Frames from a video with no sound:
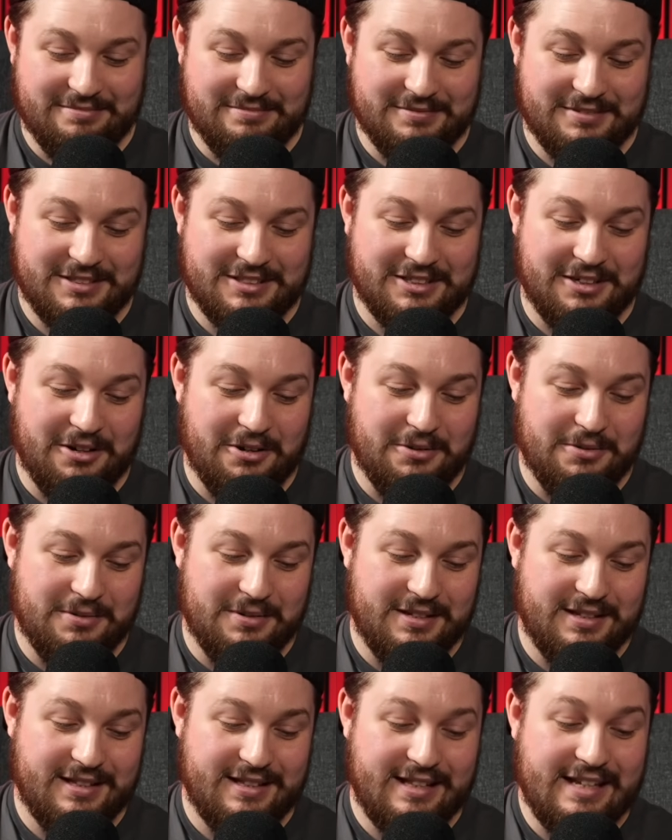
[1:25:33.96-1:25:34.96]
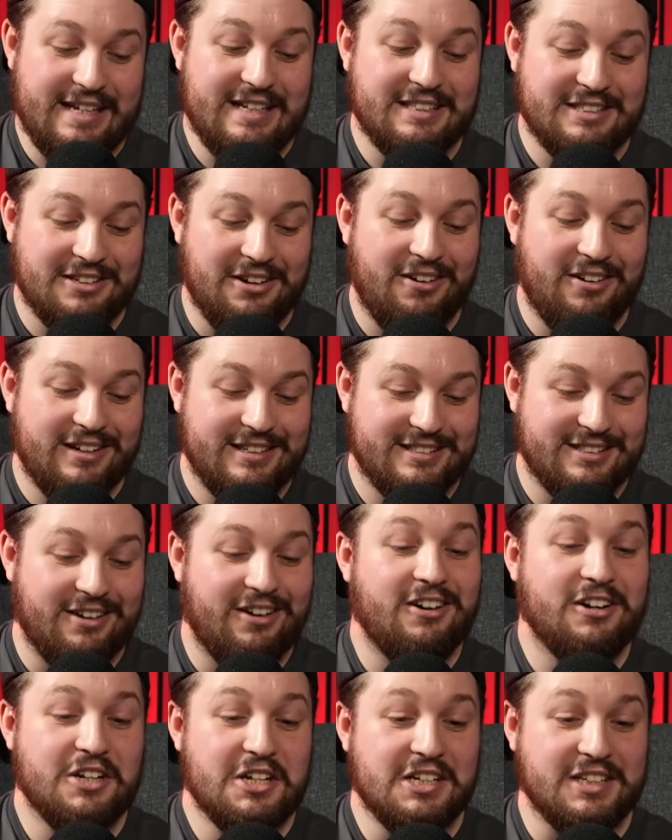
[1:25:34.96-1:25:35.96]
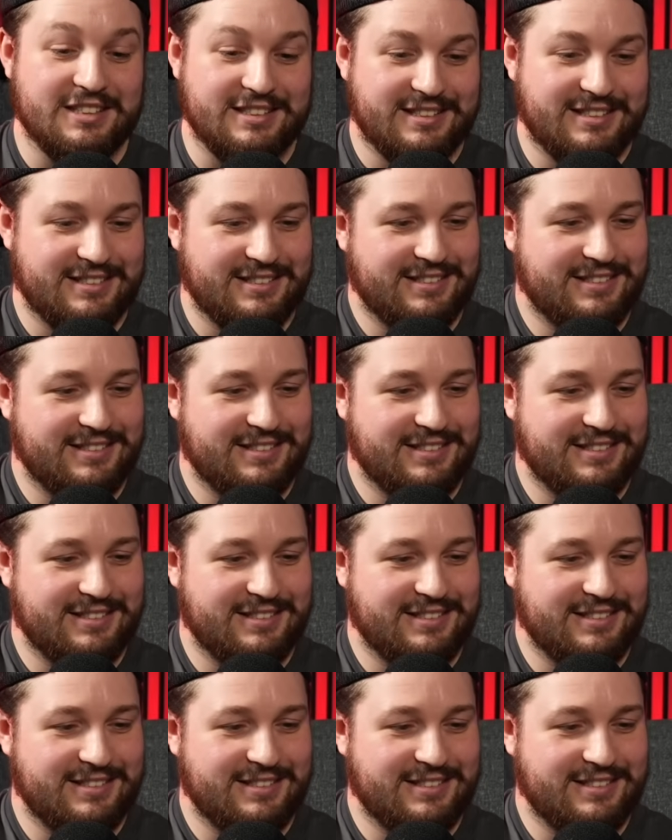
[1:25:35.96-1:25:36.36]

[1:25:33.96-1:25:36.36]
So these guys are nuts.